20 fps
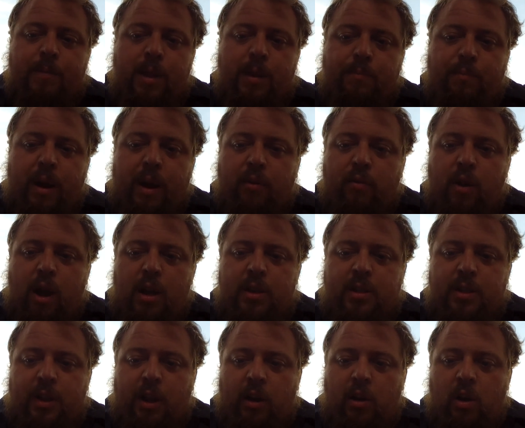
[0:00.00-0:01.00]
break rods
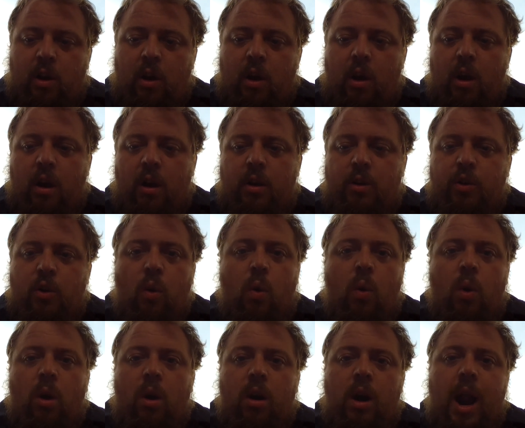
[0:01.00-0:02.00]
in their car
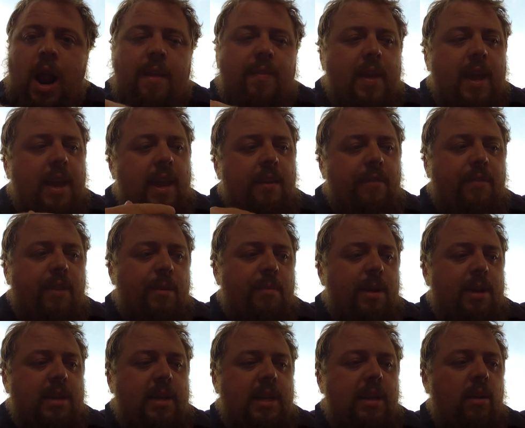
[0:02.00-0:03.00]
door and they give them a
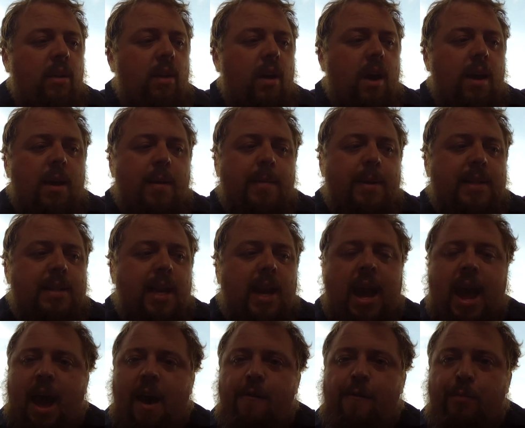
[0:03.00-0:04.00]
deal on them. It's like
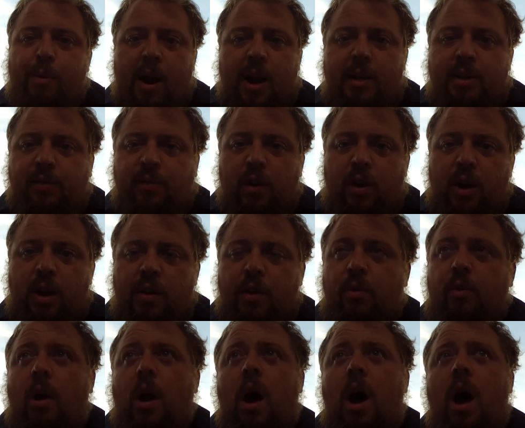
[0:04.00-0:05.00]
half price for another
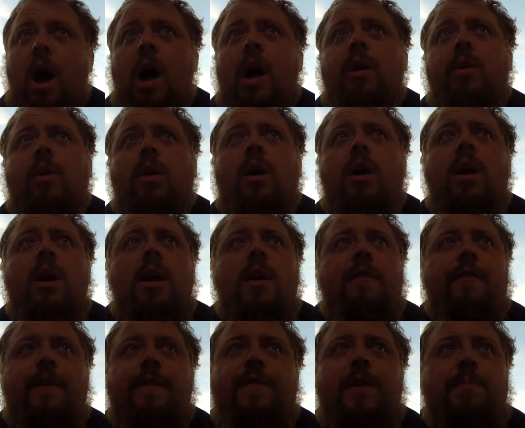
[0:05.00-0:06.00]
rod, or
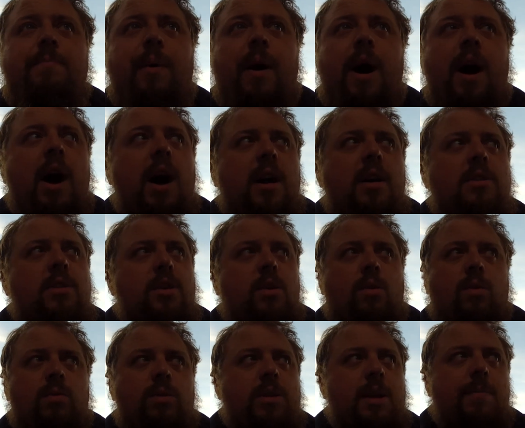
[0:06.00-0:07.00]
$50
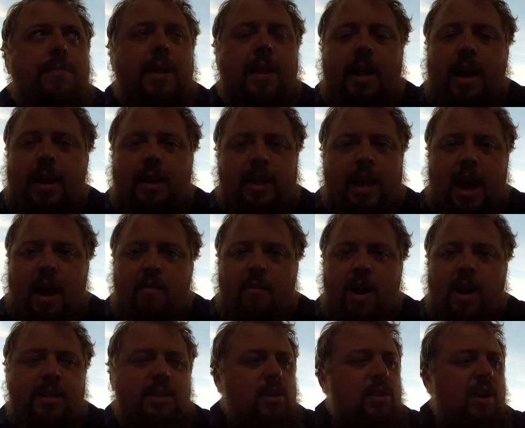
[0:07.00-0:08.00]
or something like that,
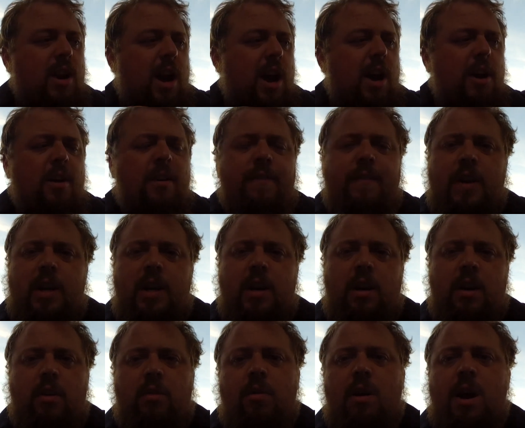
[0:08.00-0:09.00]
right? So you got a
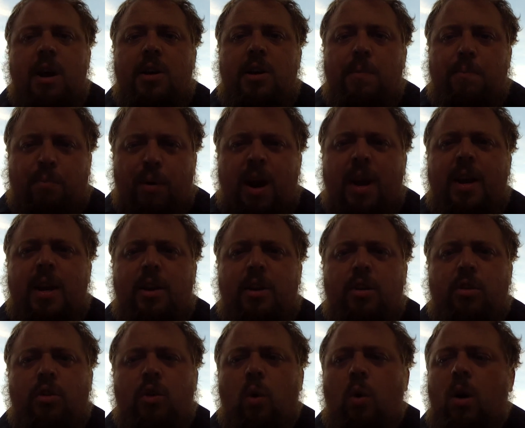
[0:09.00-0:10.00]
$150 rod and you break it in your
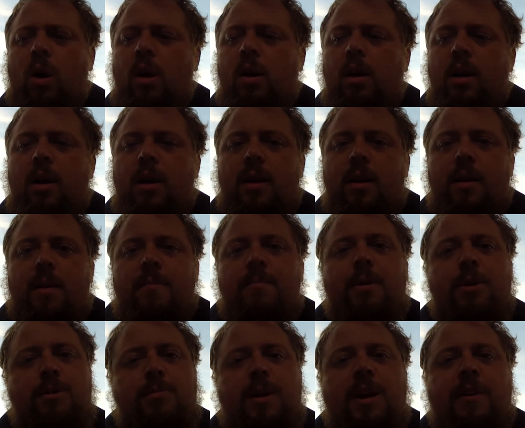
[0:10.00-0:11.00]
door.
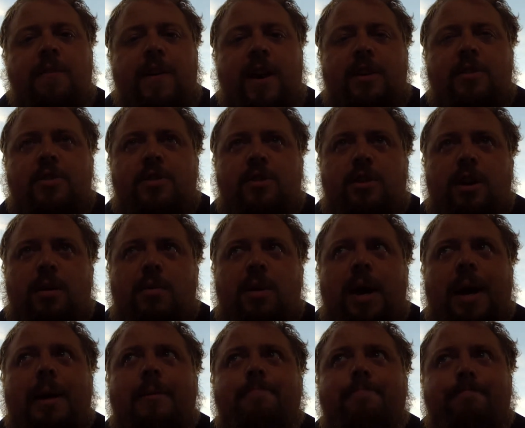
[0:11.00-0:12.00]
Most manufacturers are going to be
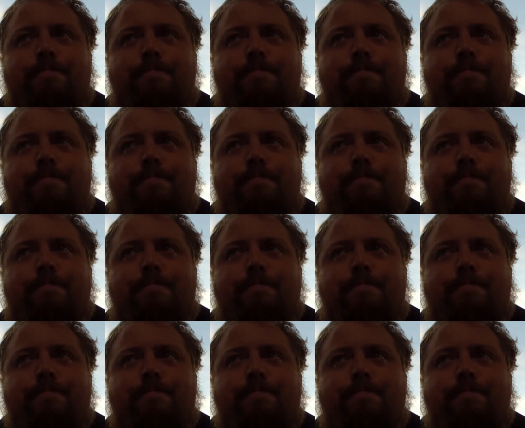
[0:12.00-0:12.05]
like,